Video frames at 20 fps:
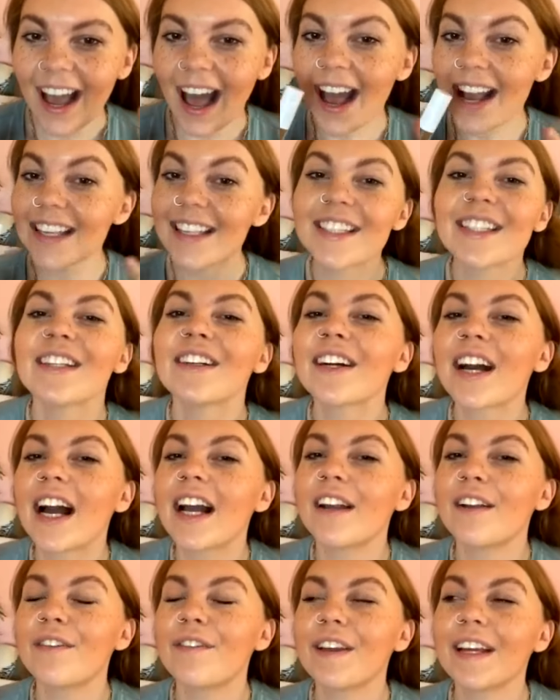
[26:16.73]
I still
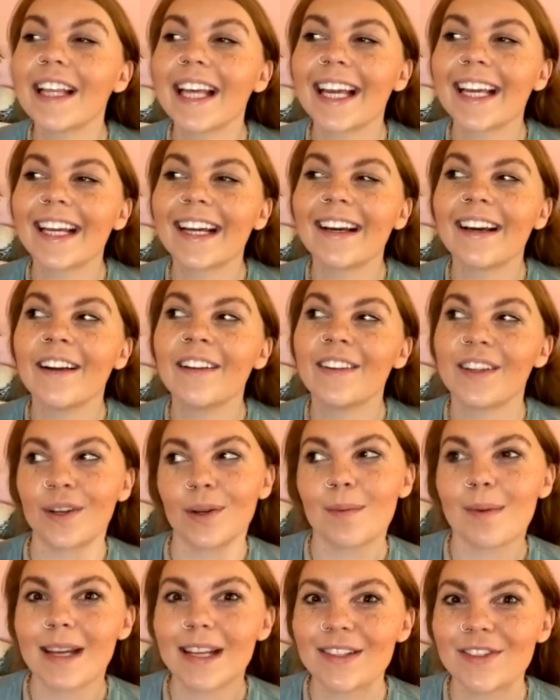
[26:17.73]
kind of feel like it a
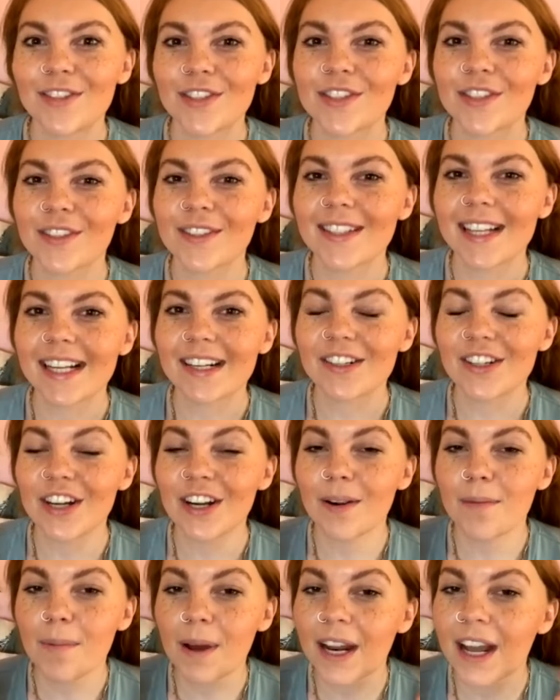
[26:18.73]
little bit just looks like
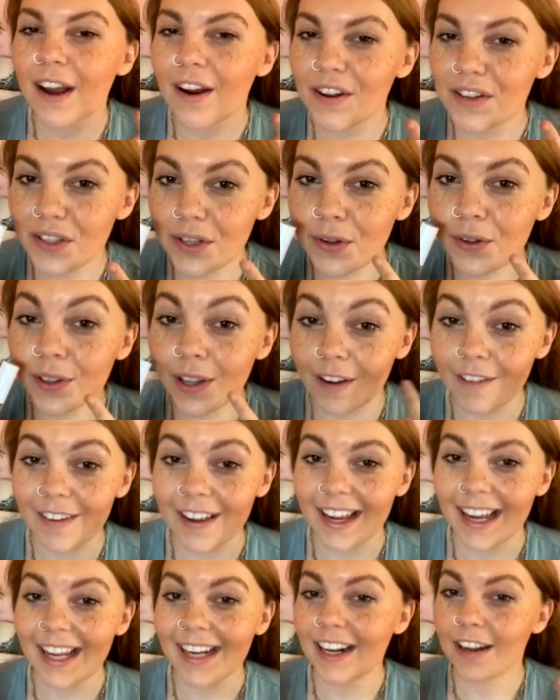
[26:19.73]
dirt, but I also love
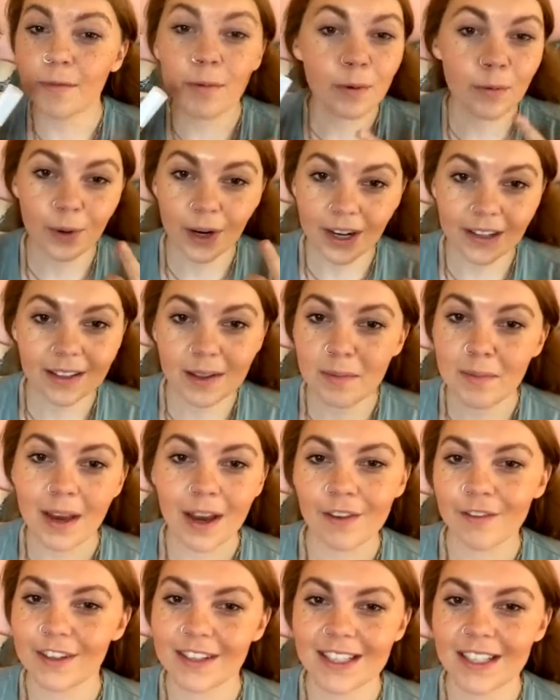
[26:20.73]
it and I've been wearing them
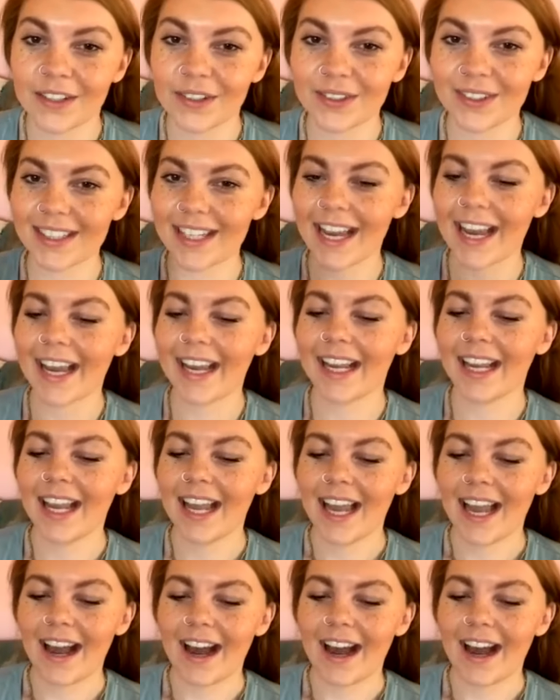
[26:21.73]
every single day